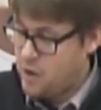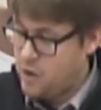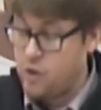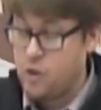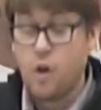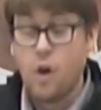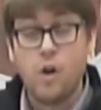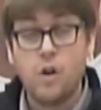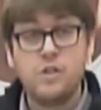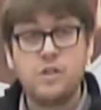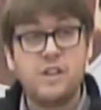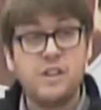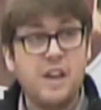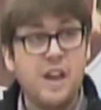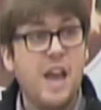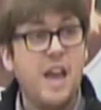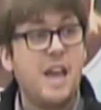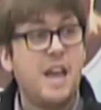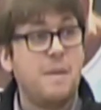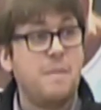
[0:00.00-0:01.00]
God
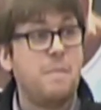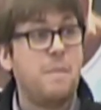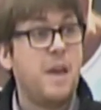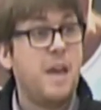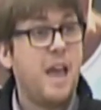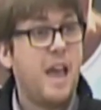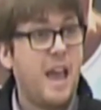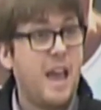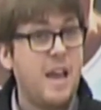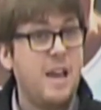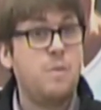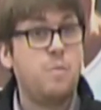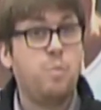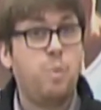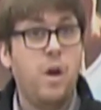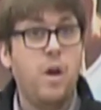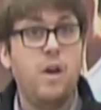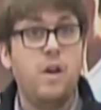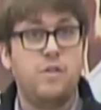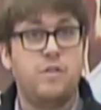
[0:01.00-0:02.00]
came in
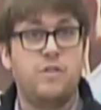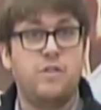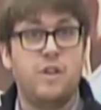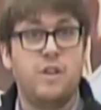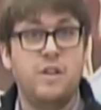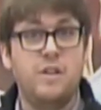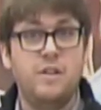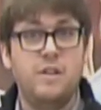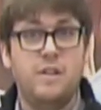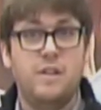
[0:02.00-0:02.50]
person